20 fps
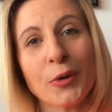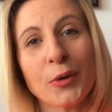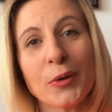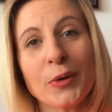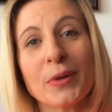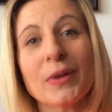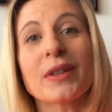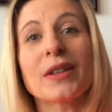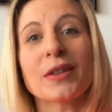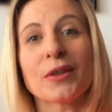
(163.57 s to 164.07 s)

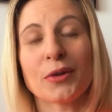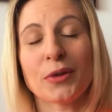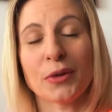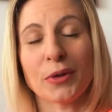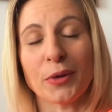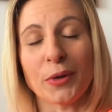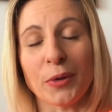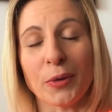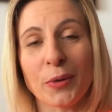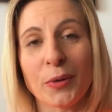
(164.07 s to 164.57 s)
You
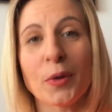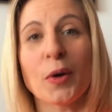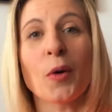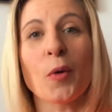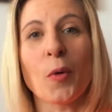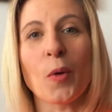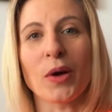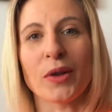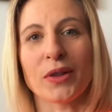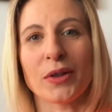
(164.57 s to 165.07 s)

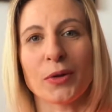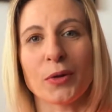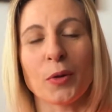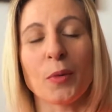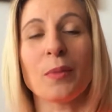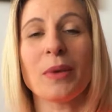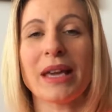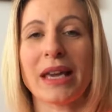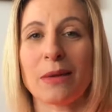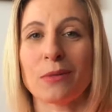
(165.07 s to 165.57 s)
too
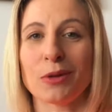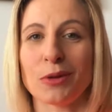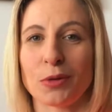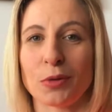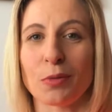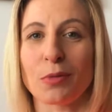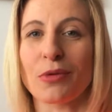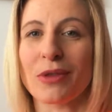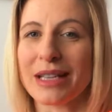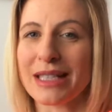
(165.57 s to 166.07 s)
want to
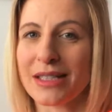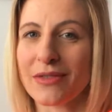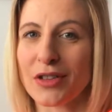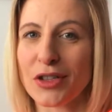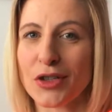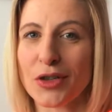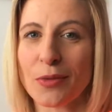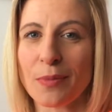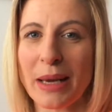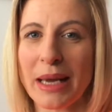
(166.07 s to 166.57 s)
be able to
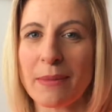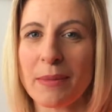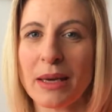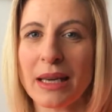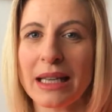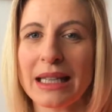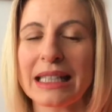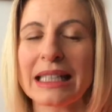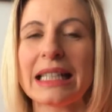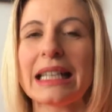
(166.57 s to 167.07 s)
breastfeed your
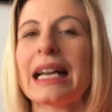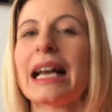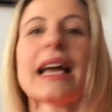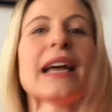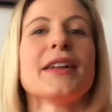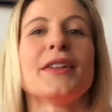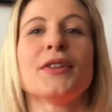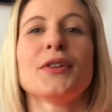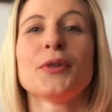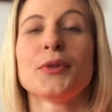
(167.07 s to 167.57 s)
baby,
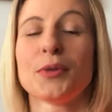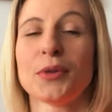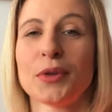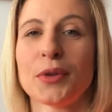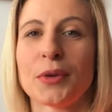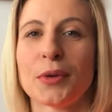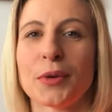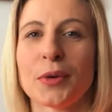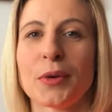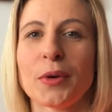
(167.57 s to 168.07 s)
and
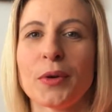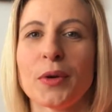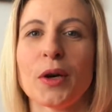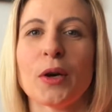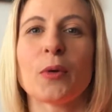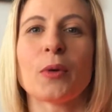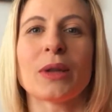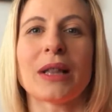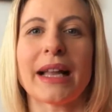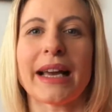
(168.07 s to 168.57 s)
you
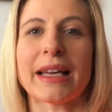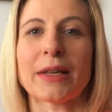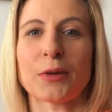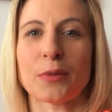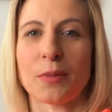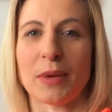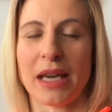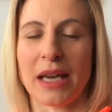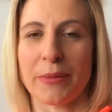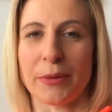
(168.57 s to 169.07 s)
too
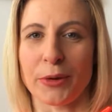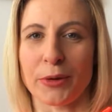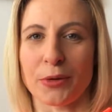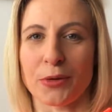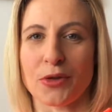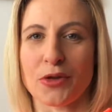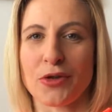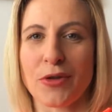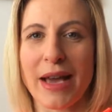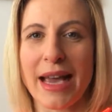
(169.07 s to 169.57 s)
would like to
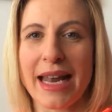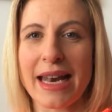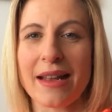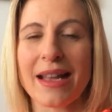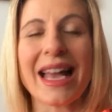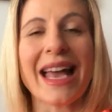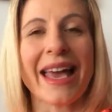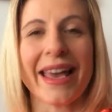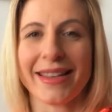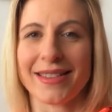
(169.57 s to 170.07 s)
be able to
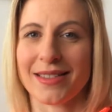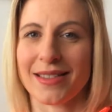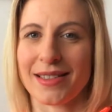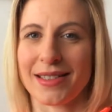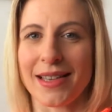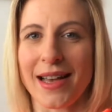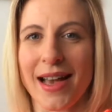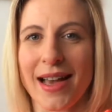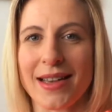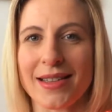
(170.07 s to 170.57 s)
train,
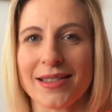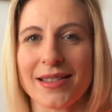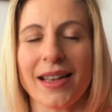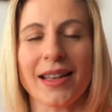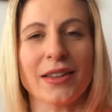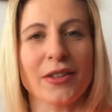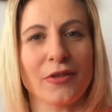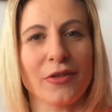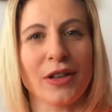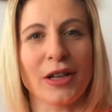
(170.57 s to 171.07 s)

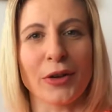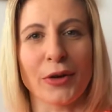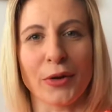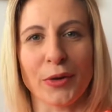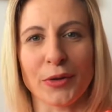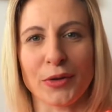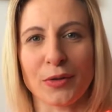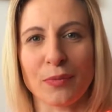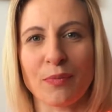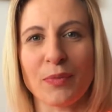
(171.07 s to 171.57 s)
exercise and
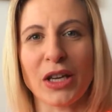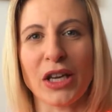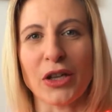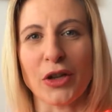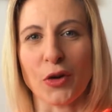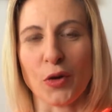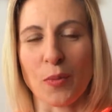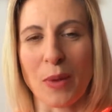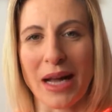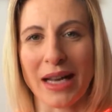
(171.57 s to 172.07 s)
feel good.
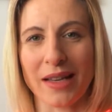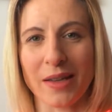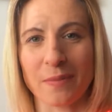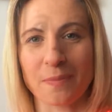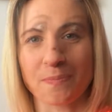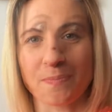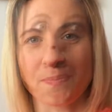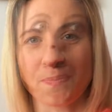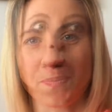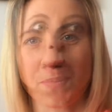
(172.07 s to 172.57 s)
If
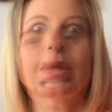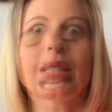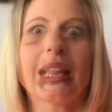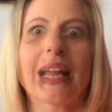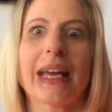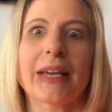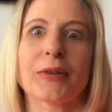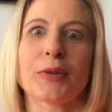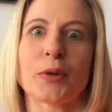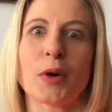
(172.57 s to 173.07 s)
you would like
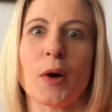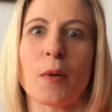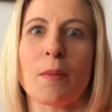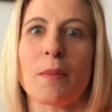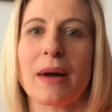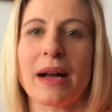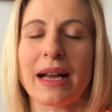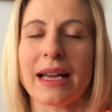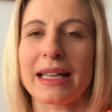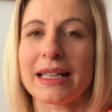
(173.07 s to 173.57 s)
to
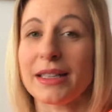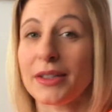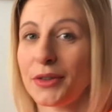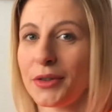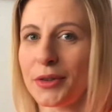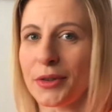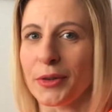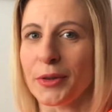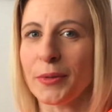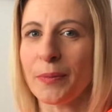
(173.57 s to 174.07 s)
combine the
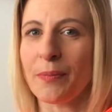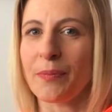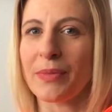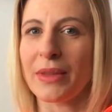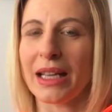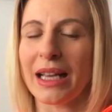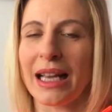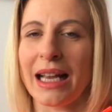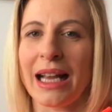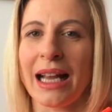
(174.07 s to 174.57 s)
two,
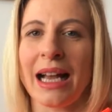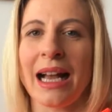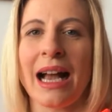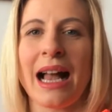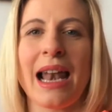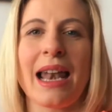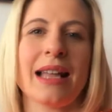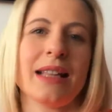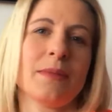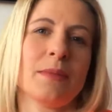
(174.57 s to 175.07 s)

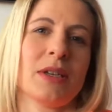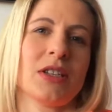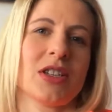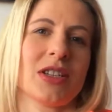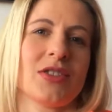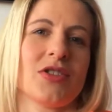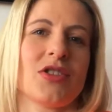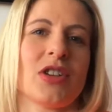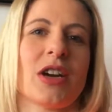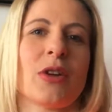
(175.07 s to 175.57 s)
let me just
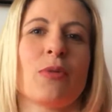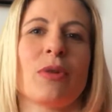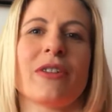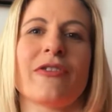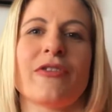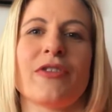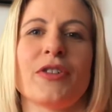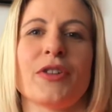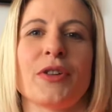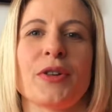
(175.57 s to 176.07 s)
share with
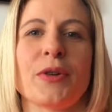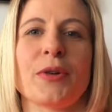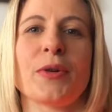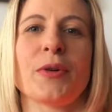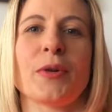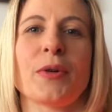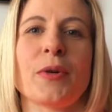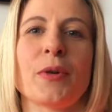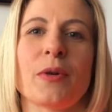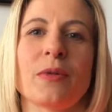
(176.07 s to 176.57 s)

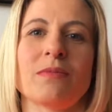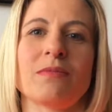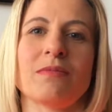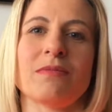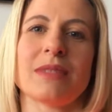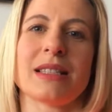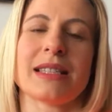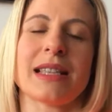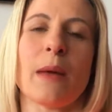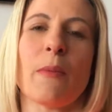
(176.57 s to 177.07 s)
you
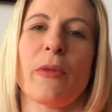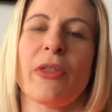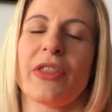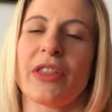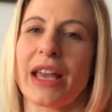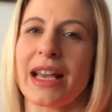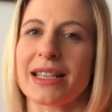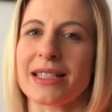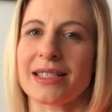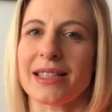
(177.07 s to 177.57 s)
some
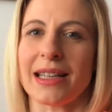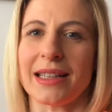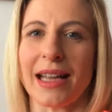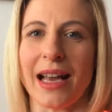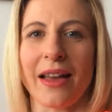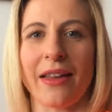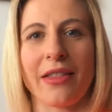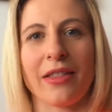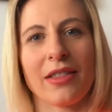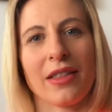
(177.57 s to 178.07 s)
things that I
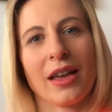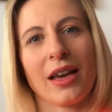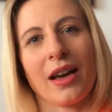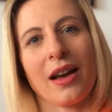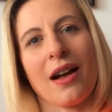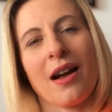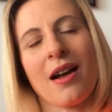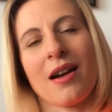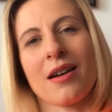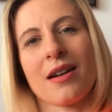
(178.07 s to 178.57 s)
think
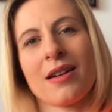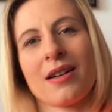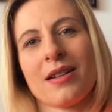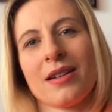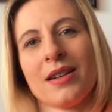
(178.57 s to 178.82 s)
are